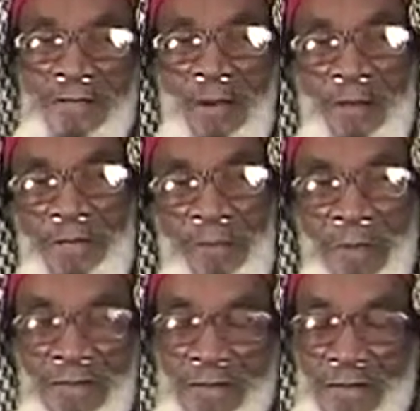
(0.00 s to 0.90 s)
go up there and
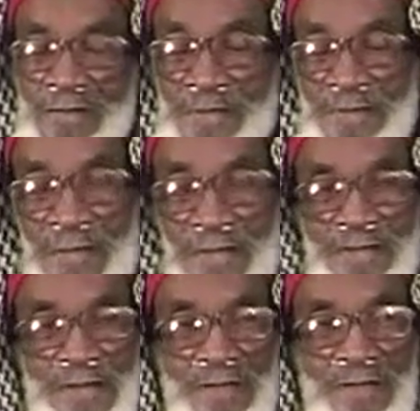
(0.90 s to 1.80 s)
make
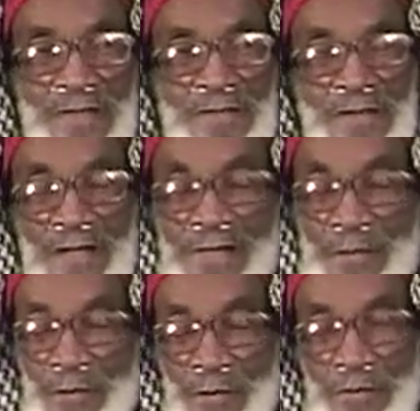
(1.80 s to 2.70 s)

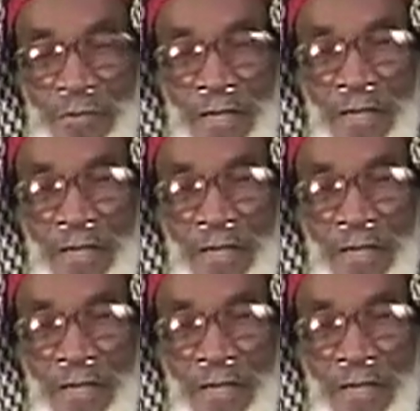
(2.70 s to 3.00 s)
tashamun